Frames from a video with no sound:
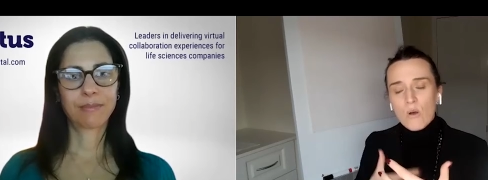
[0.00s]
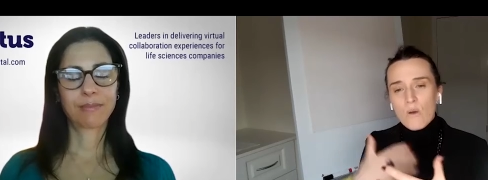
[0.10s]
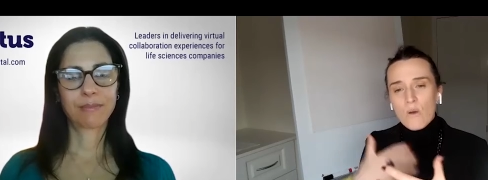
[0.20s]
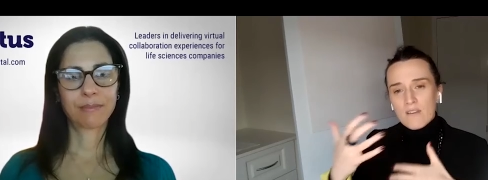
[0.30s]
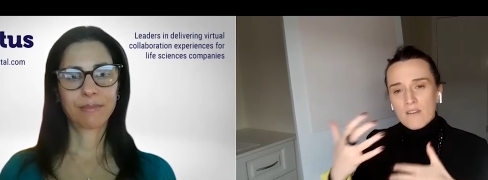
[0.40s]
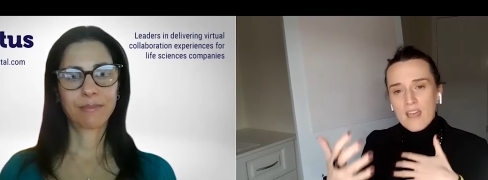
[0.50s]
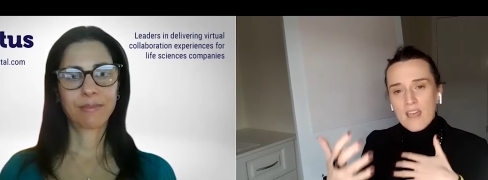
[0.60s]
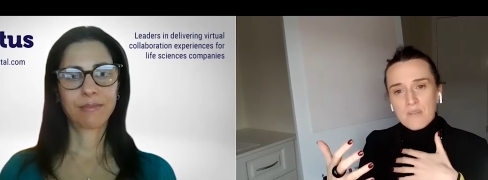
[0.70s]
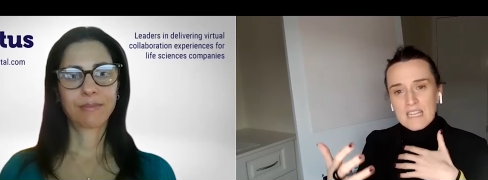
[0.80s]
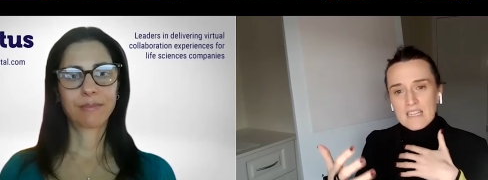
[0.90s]
Speaker 1: grow and,
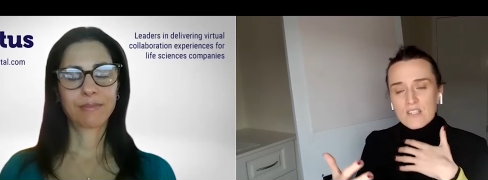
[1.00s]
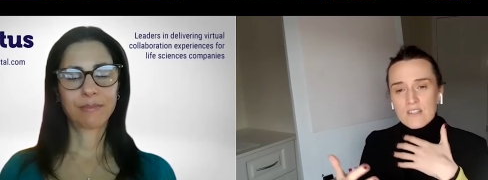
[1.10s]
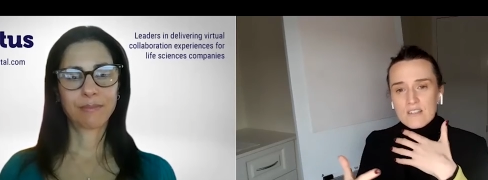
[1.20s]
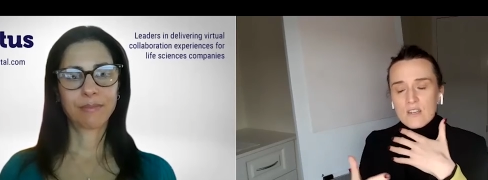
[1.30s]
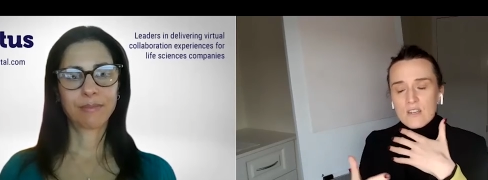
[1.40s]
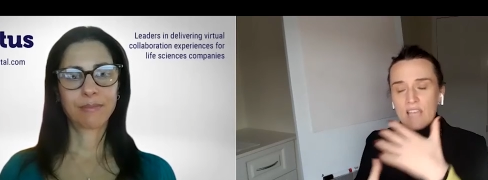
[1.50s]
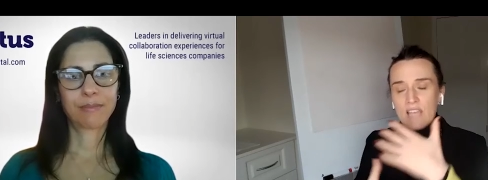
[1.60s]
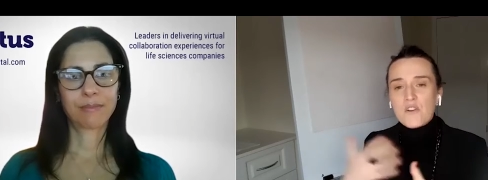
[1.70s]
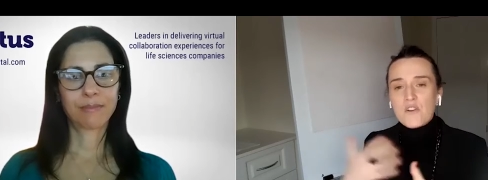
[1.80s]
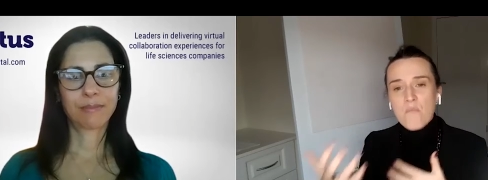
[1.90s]
and begin to you know
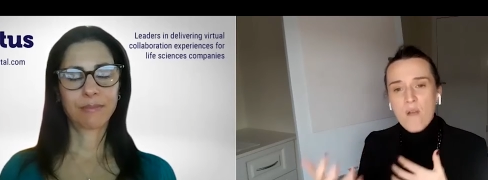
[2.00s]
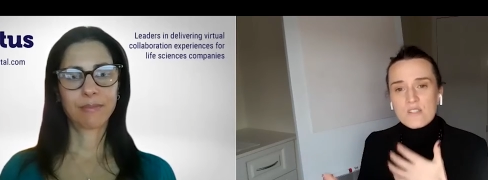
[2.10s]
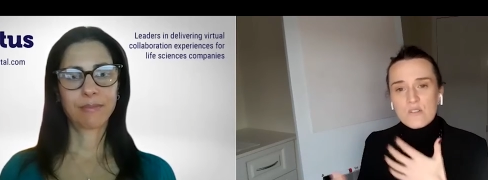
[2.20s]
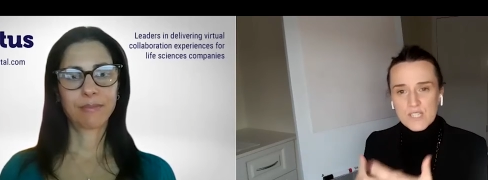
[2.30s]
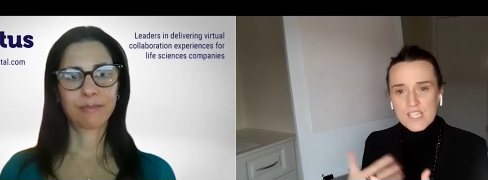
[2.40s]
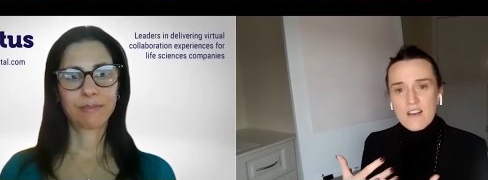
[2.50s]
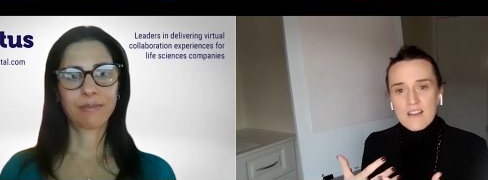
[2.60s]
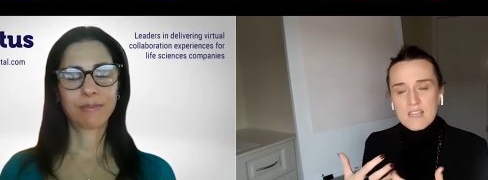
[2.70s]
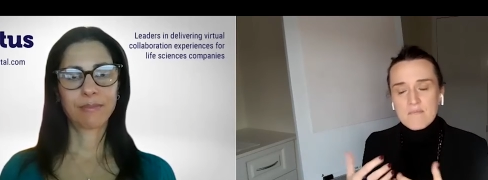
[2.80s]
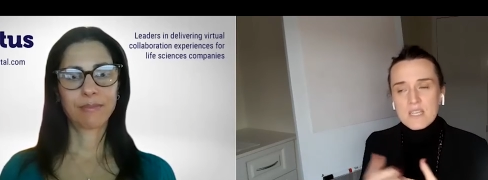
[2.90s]
gather moss over
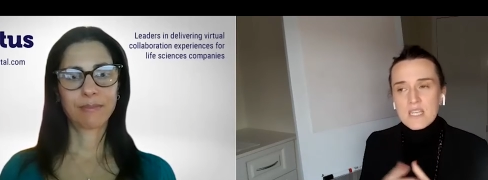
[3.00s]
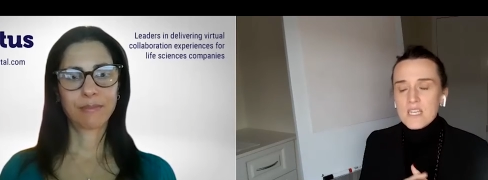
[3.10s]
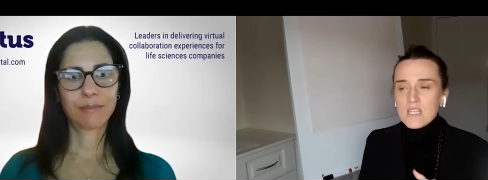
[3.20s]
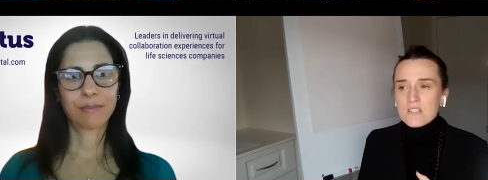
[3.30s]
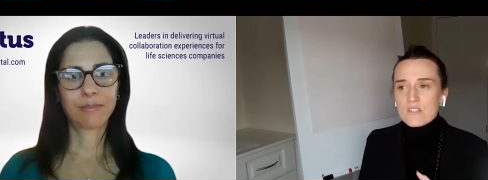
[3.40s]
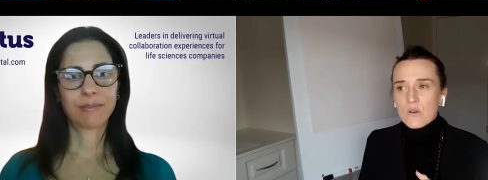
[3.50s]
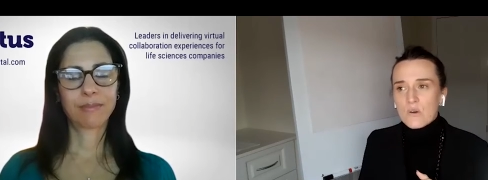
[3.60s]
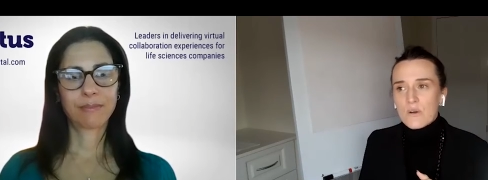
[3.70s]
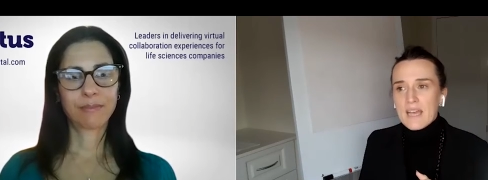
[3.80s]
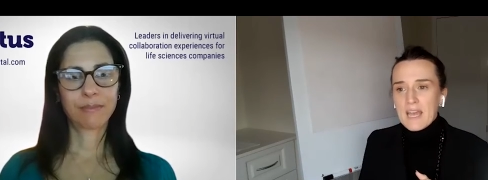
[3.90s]
time
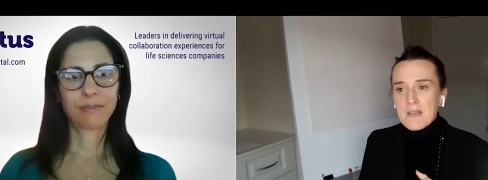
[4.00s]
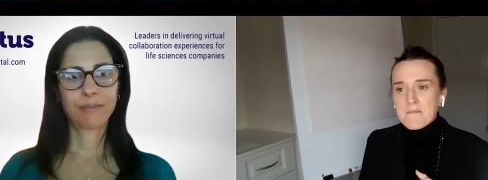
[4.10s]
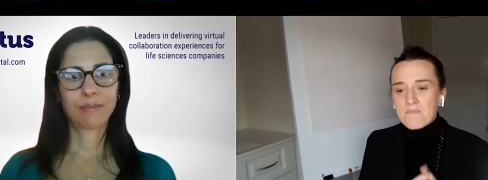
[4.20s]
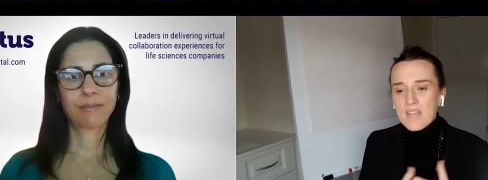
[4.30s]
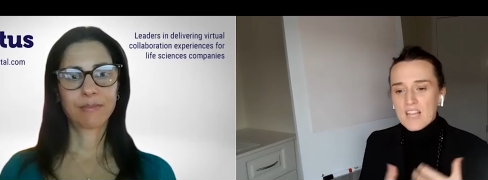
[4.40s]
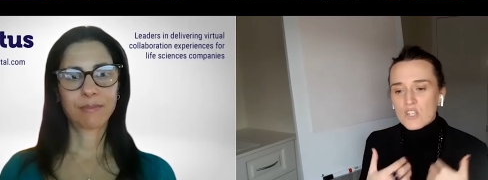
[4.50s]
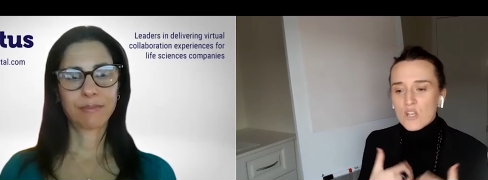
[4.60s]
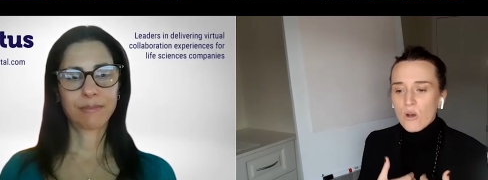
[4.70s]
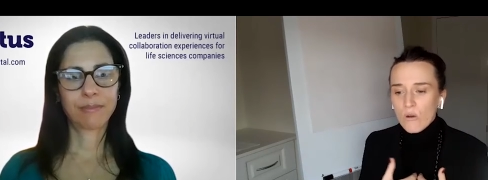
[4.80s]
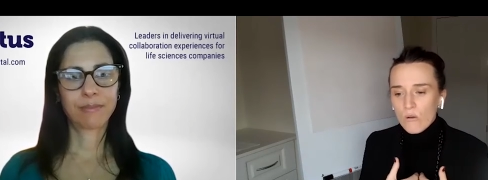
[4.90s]
so um, as
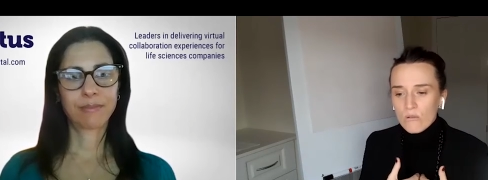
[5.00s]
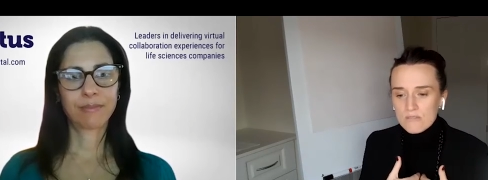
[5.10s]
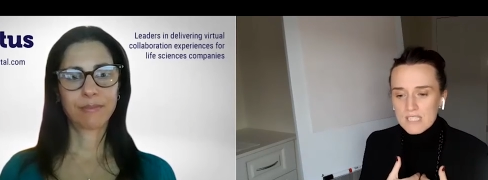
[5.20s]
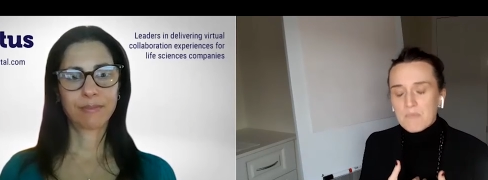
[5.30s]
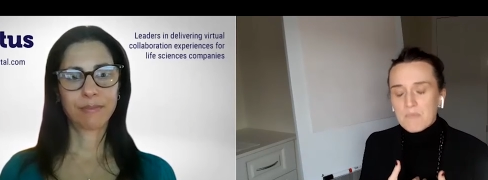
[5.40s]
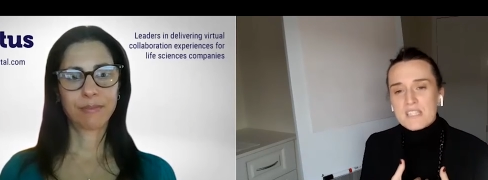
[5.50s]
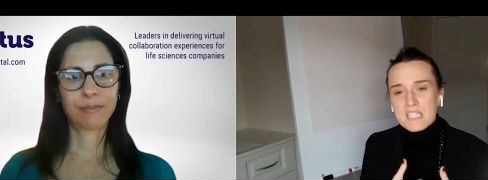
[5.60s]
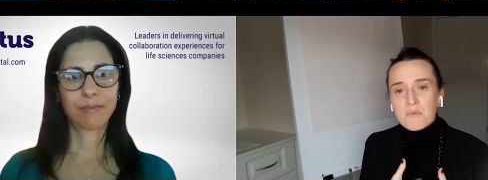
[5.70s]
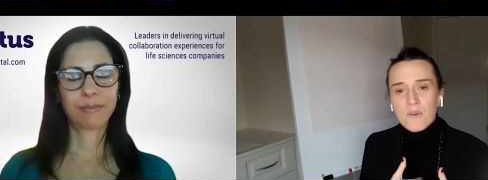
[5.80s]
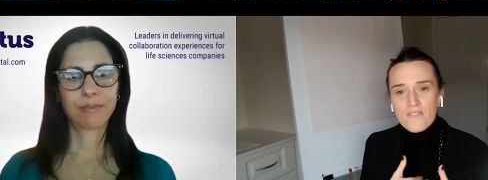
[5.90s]
you go deeper and
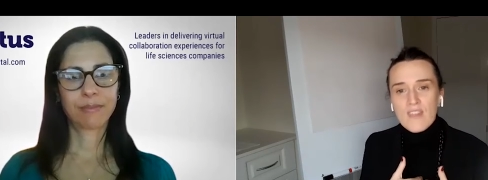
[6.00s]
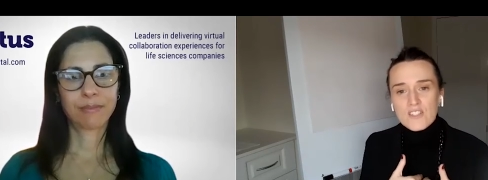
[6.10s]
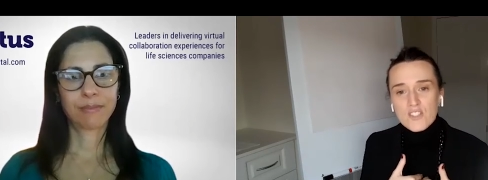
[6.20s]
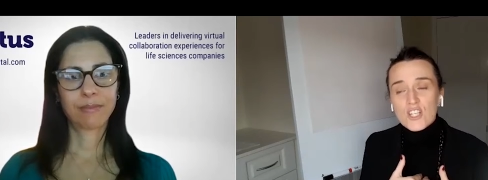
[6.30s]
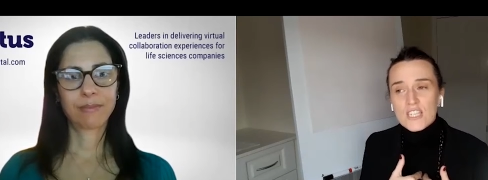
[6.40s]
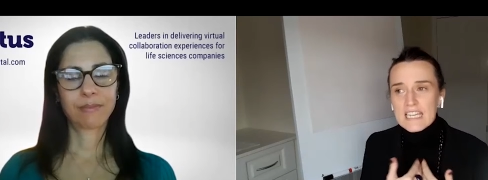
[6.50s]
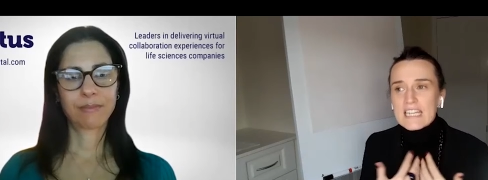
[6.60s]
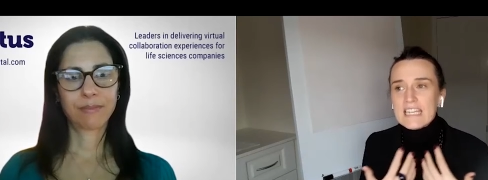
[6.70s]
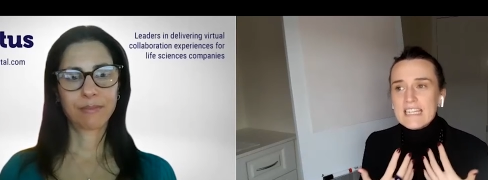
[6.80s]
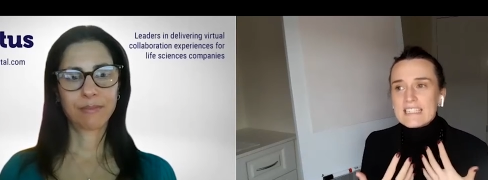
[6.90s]
deeper on that
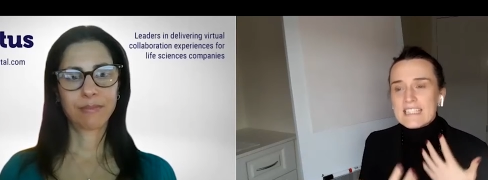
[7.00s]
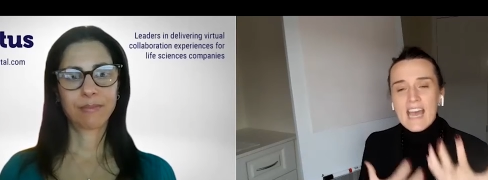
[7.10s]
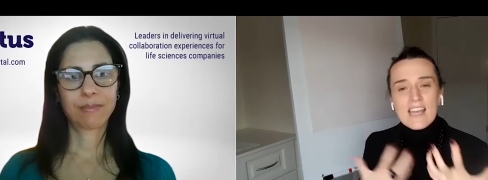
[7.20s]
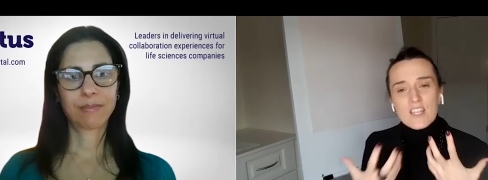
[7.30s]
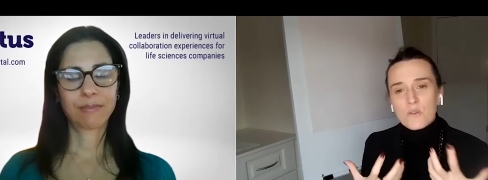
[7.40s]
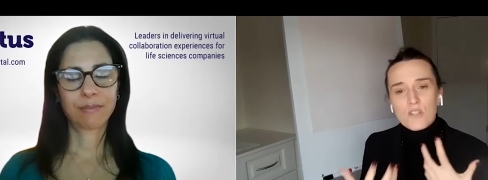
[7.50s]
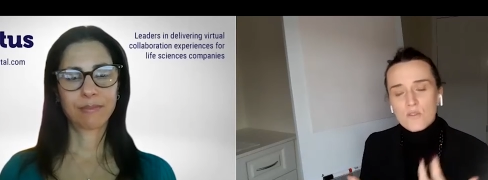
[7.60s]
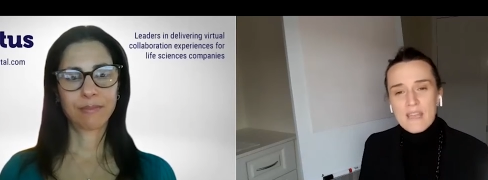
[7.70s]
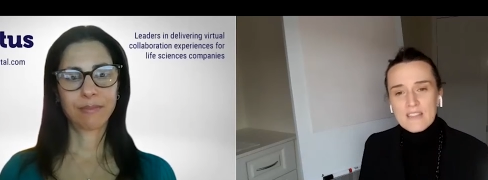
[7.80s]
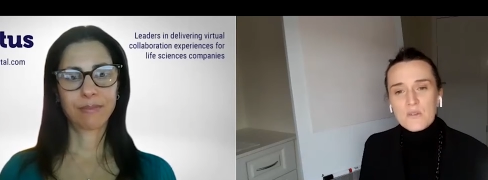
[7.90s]
journey yeah you
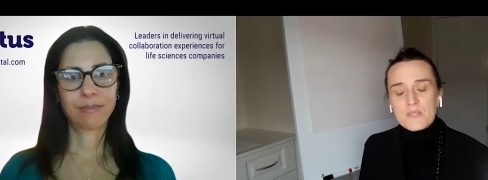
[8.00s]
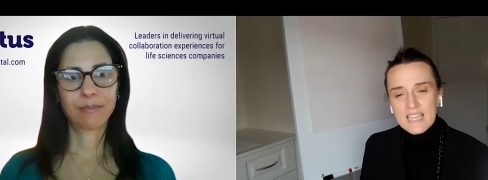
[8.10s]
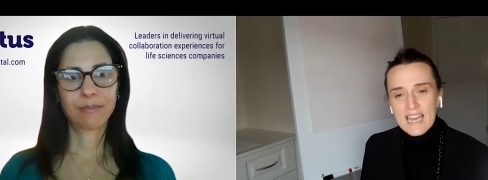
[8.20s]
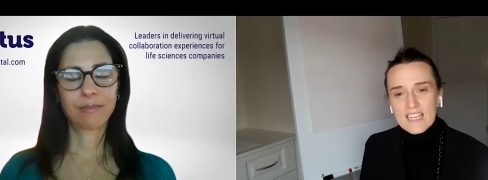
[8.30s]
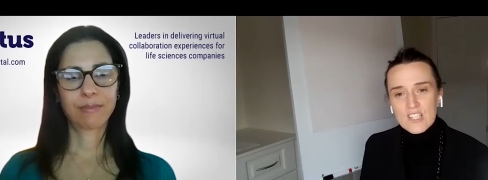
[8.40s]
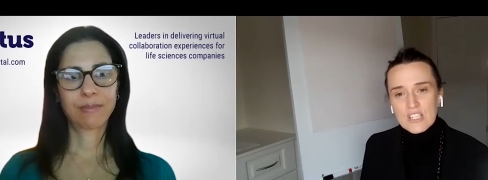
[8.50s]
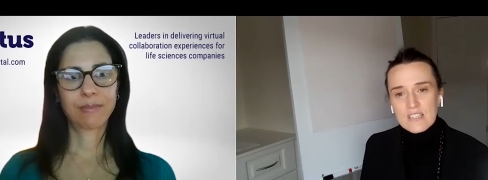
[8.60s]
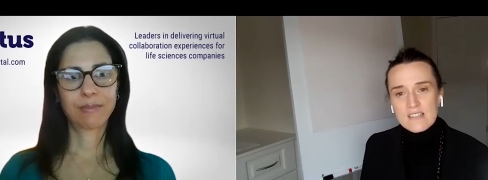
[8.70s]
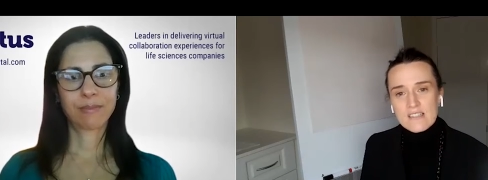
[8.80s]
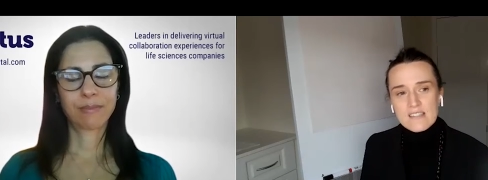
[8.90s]
you make those
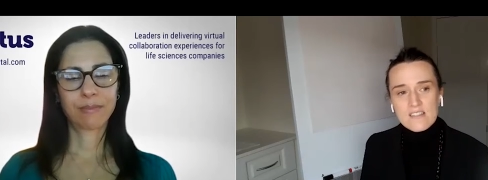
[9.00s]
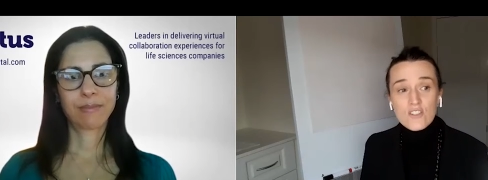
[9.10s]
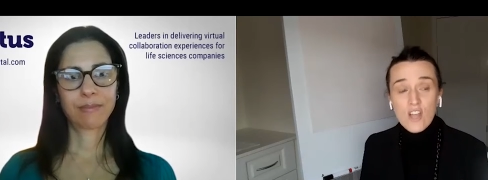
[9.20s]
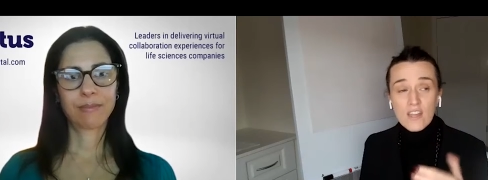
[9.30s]
connections they're